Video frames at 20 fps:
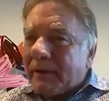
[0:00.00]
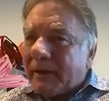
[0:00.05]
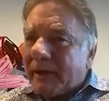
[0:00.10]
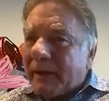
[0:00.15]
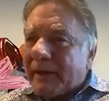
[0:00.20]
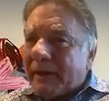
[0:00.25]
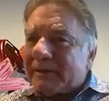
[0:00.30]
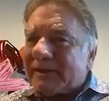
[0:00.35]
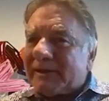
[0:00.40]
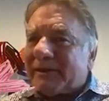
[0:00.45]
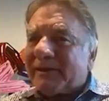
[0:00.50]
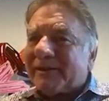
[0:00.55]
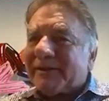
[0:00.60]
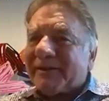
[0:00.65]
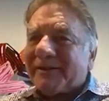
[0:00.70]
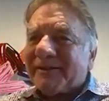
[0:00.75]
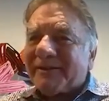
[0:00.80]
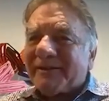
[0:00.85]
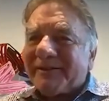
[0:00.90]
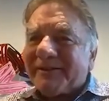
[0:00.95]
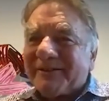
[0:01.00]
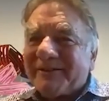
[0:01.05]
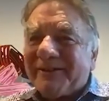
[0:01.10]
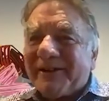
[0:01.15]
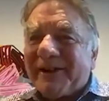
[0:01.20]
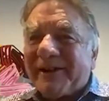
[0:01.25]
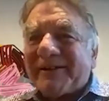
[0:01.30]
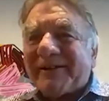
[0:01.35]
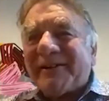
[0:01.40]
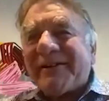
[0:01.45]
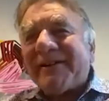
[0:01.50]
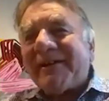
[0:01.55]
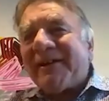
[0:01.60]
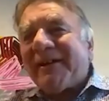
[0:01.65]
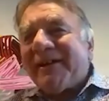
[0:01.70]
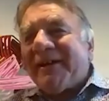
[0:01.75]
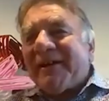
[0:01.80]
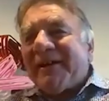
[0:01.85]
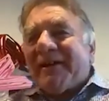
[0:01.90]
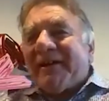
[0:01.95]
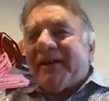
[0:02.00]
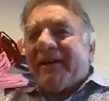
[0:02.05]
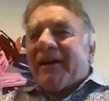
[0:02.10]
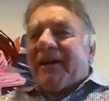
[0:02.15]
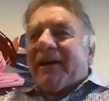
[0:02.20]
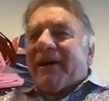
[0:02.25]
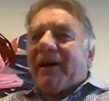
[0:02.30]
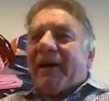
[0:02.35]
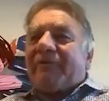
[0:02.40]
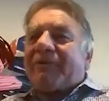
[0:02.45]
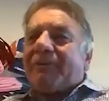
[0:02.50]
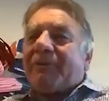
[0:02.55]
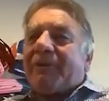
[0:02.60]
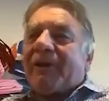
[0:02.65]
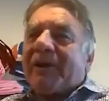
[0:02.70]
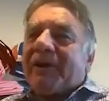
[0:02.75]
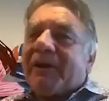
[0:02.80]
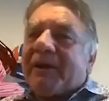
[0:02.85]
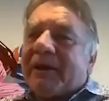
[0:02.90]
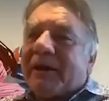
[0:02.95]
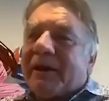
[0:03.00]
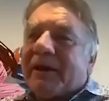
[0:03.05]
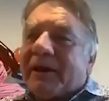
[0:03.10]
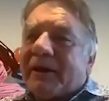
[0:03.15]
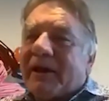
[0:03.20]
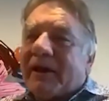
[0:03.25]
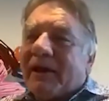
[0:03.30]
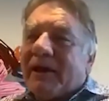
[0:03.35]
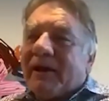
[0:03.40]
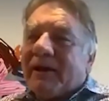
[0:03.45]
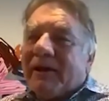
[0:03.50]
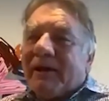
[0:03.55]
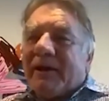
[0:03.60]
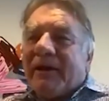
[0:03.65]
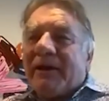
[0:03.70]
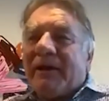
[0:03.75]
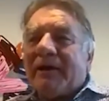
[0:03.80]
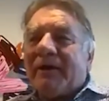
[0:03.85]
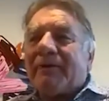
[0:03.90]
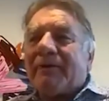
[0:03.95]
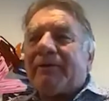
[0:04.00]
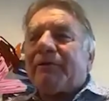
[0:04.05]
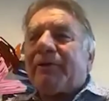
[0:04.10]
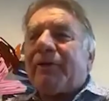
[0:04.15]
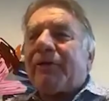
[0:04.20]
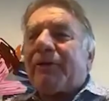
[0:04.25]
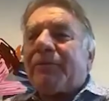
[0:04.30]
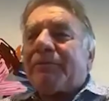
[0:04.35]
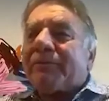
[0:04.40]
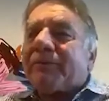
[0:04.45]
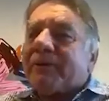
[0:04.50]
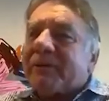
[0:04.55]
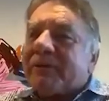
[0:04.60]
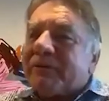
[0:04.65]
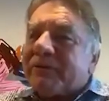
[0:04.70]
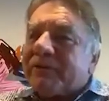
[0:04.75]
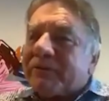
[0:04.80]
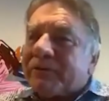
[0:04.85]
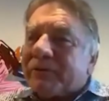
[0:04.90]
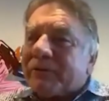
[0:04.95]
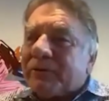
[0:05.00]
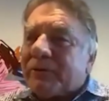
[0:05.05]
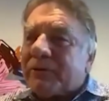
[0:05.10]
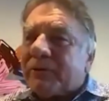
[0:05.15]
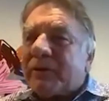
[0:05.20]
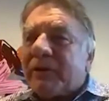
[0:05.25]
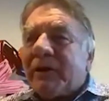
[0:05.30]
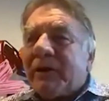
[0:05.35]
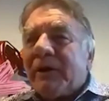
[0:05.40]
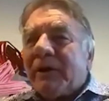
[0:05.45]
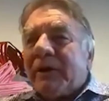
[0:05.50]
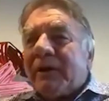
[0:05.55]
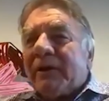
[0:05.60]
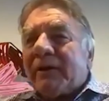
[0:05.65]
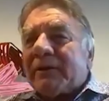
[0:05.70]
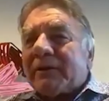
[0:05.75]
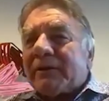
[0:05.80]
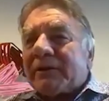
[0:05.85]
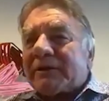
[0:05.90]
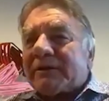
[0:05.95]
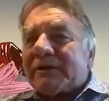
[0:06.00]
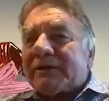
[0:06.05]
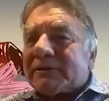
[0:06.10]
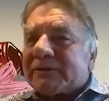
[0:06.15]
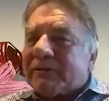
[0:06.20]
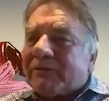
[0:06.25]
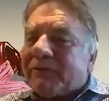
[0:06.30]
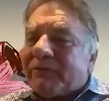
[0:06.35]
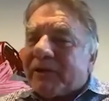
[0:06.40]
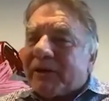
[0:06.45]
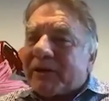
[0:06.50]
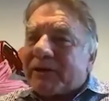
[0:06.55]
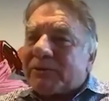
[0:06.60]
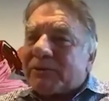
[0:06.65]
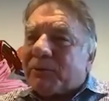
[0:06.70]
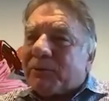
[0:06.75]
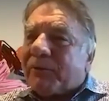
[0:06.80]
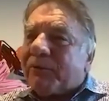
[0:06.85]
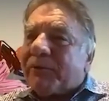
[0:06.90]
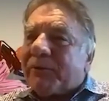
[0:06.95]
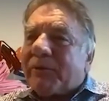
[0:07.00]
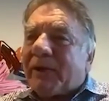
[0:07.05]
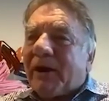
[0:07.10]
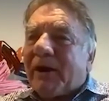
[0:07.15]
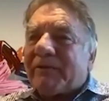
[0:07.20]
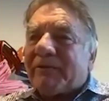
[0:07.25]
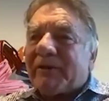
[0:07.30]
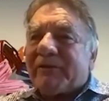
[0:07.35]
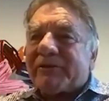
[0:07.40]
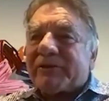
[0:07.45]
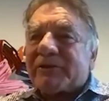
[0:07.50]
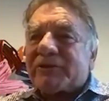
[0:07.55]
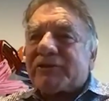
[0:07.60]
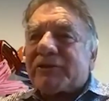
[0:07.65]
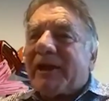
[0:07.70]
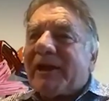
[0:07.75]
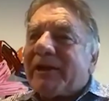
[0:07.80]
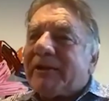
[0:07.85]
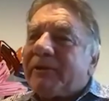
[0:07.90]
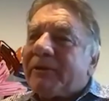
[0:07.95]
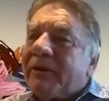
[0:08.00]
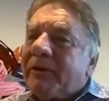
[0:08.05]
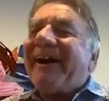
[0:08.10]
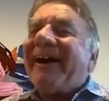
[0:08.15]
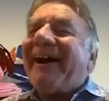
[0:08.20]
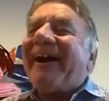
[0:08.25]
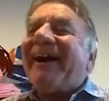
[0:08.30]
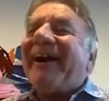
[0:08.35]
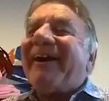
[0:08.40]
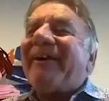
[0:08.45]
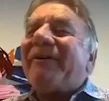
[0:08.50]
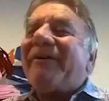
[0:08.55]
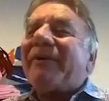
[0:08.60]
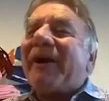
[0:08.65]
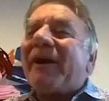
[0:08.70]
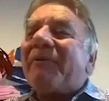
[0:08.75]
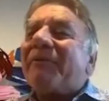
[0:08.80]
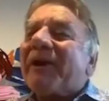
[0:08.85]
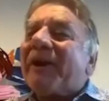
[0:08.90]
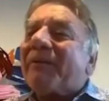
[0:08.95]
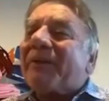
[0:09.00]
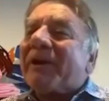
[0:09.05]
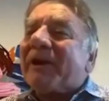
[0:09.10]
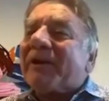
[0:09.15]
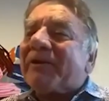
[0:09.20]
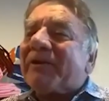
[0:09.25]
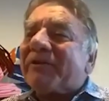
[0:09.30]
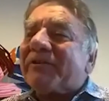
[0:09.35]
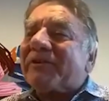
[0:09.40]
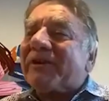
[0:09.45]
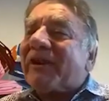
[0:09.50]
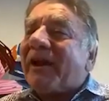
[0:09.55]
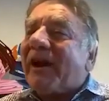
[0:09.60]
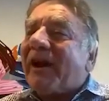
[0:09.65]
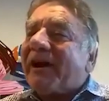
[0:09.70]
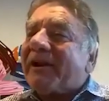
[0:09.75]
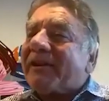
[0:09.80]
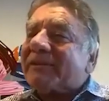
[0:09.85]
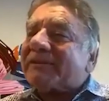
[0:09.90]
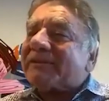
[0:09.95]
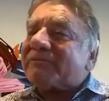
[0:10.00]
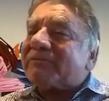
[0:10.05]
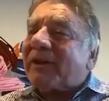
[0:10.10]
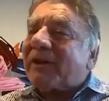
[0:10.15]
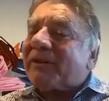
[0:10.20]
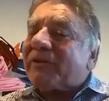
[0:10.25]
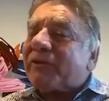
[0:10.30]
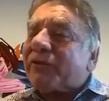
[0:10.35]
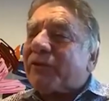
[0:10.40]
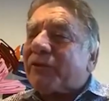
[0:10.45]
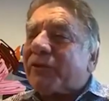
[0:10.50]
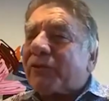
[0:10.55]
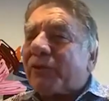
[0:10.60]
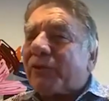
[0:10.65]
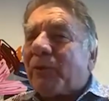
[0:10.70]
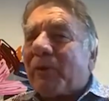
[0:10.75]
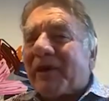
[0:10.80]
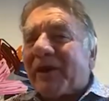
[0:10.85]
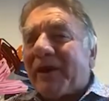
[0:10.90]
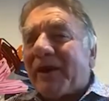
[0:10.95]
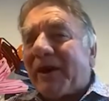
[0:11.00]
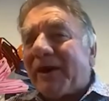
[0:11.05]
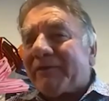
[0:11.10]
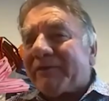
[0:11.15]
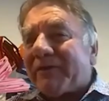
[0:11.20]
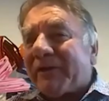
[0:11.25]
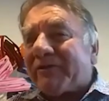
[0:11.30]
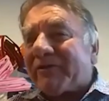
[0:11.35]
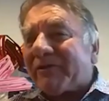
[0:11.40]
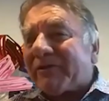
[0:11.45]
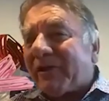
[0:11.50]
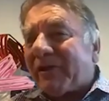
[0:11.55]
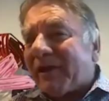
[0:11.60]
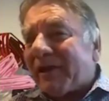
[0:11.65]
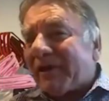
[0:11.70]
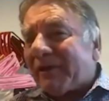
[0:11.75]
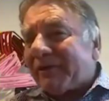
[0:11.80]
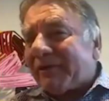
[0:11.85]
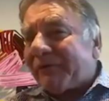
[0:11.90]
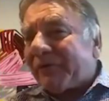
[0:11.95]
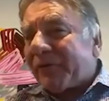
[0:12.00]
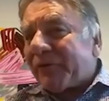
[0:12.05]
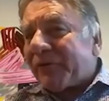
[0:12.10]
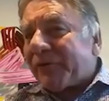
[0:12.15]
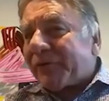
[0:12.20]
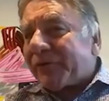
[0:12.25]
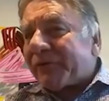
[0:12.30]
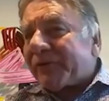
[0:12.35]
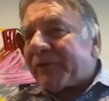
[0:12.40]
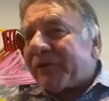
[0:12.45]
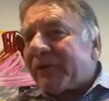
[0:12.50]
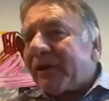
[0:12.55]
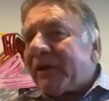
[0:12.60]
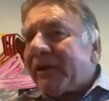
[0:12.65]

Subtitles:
Excellent. Great. Hi, everybody. Welcome to this Facebook from IVF Australia. And what we're going to do tonight is run through what an IVF cycle involves.